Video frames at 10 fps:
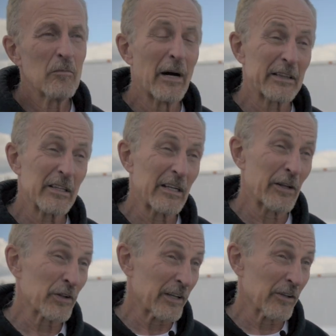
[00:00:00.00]
But the
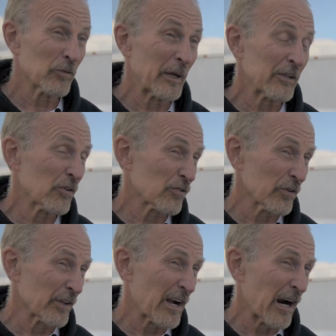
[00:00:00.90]
other thing is making
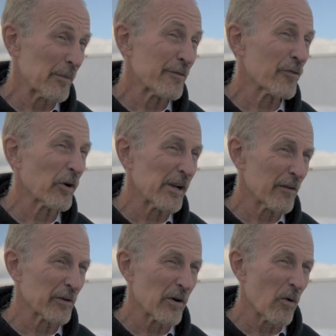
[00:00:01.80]
sure the car, before you
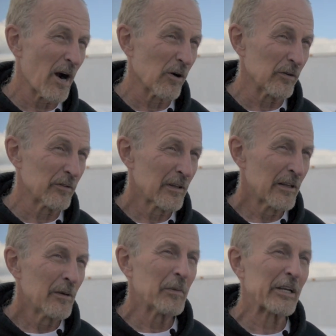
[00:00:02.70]
ever go out,
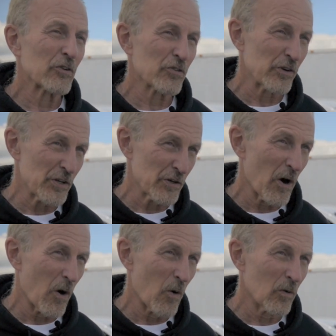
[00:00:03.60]
making sure you
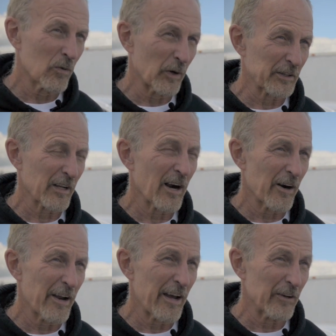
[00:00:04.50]
know what the
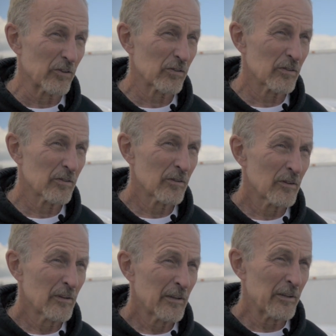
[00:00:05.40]
car has.
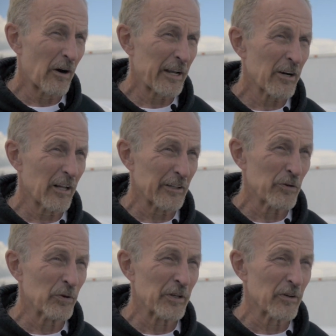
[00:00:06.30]
I call it
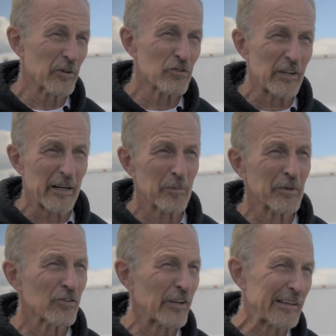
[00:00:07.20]
doing your setup
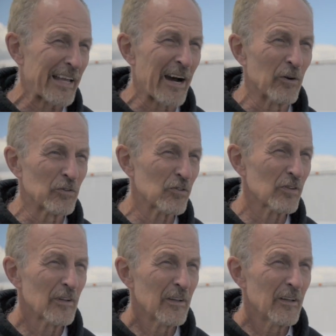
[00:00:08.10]
and set downs.
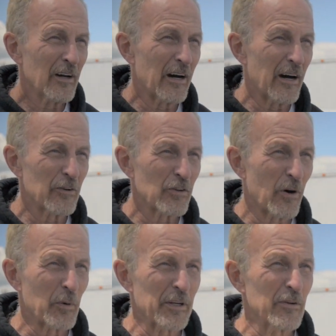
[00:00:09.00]

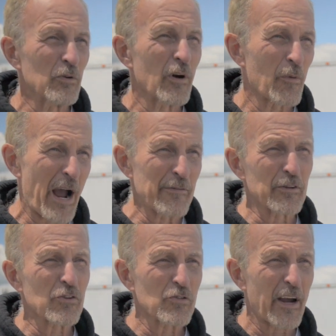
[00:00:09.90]
When you arrive
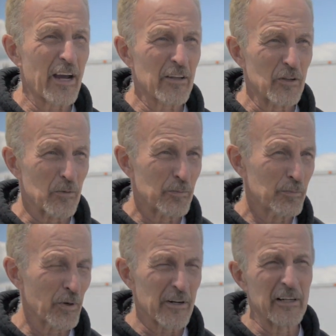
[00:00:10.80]
at the track, you
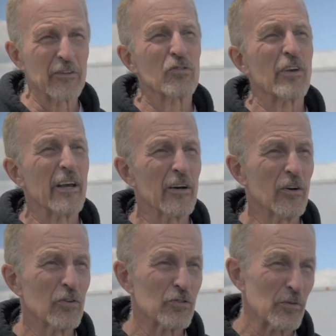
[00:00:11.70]
put it on the
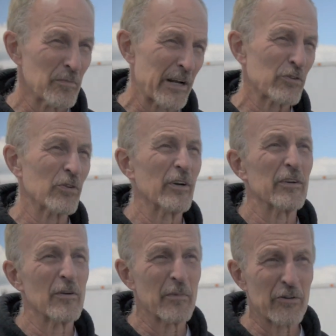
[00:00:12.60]
scales, you measure
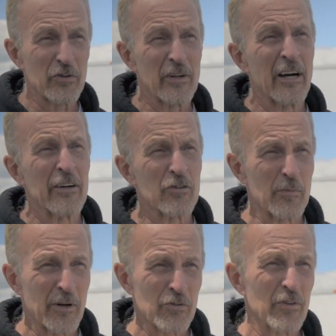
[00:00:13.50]
it, you measure the height, you
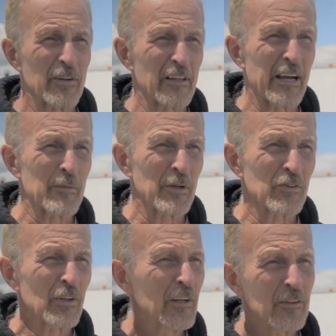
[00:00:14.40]
measure the
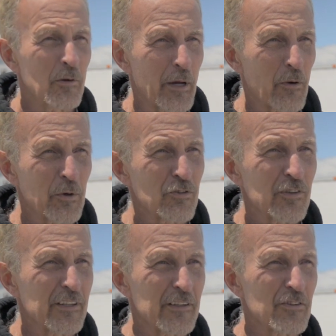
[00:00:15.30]
alignments, no matter what you
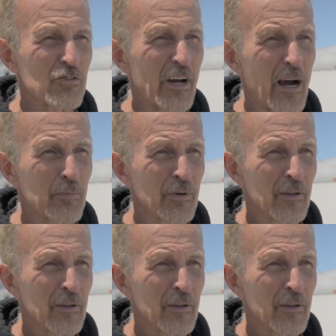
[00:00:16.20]
did at the shop.